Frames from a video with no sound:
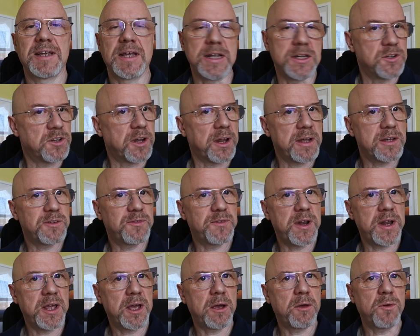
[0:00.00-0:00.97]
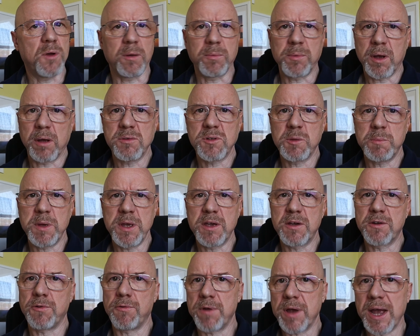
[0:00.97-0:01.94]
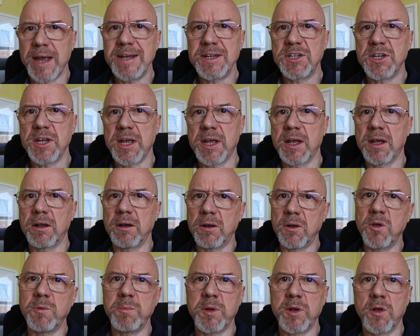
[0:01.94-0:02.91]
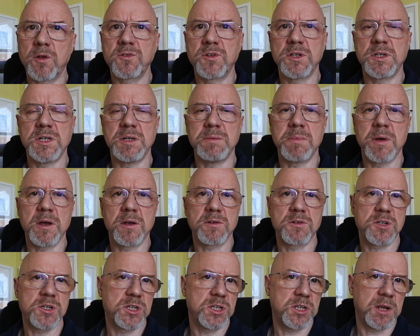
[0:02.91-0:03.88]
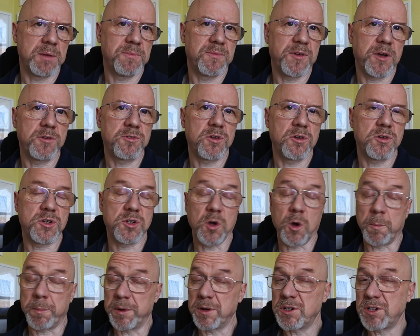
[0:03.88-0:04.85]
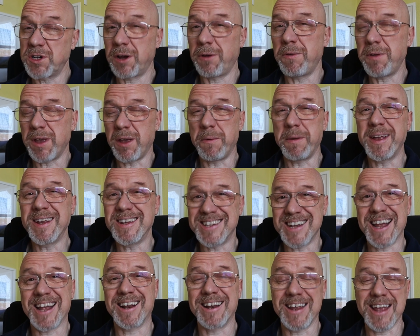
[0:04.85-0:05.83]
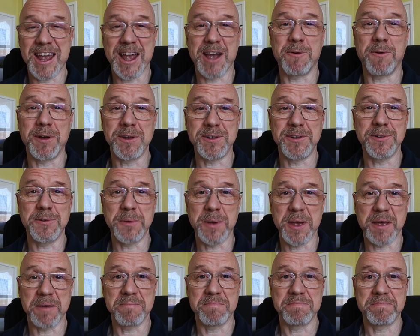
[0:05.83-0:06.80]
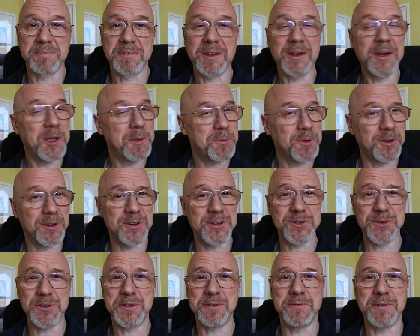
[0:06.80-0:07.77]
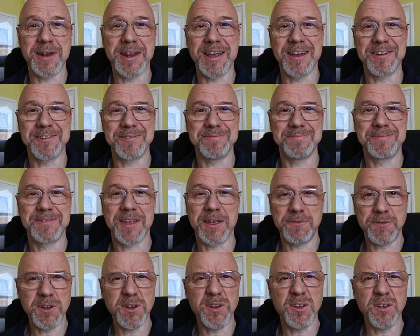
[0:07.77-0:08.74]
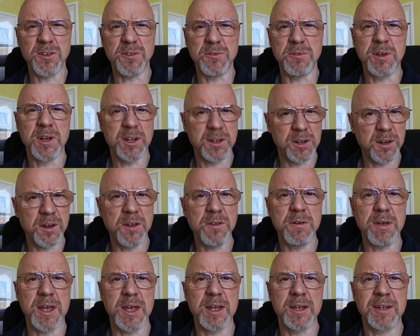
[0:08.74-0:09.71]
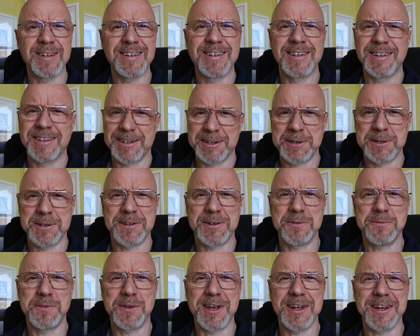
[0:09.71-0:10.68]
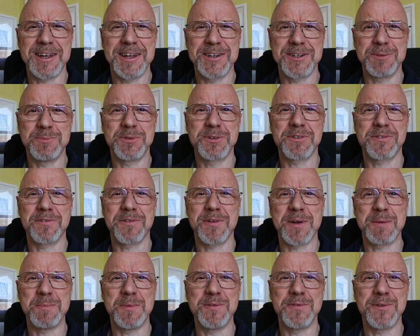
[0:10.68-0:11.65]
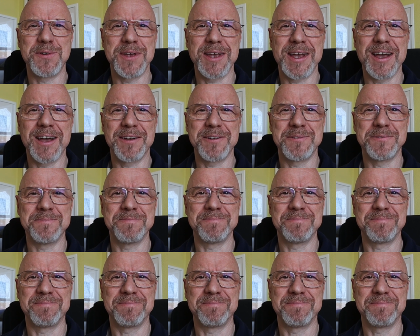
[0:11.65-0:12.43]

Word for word: In today's video I'm going to be creating luminosity masks in Photoshop and showing you exactly how I do it. I hope you'll enjoy the video. If you do and you're new here, don't forget to hit subscribe before you go.